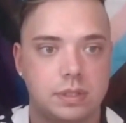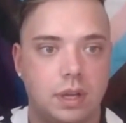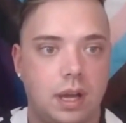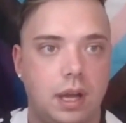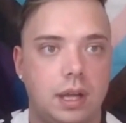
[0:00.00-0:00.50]

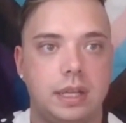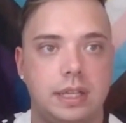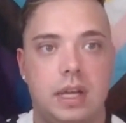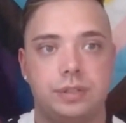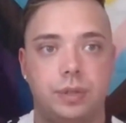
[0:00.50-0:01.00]
and
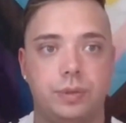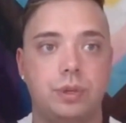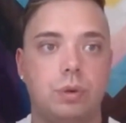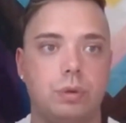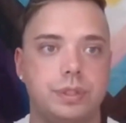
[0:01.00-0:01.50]
also the
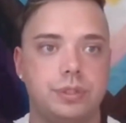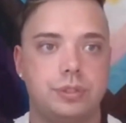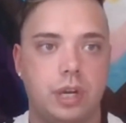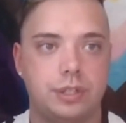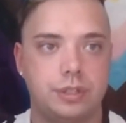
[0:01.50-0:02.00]
goals and
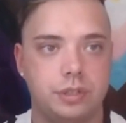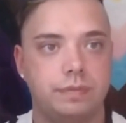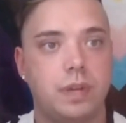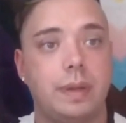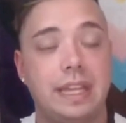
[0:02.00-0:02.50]
structures of
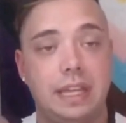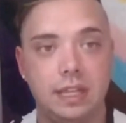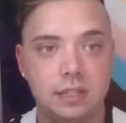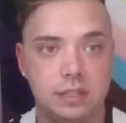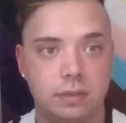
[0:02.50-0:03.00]
going
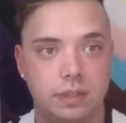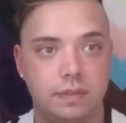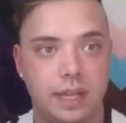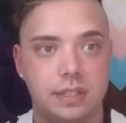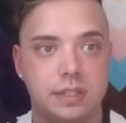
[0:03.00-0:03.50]
into an event.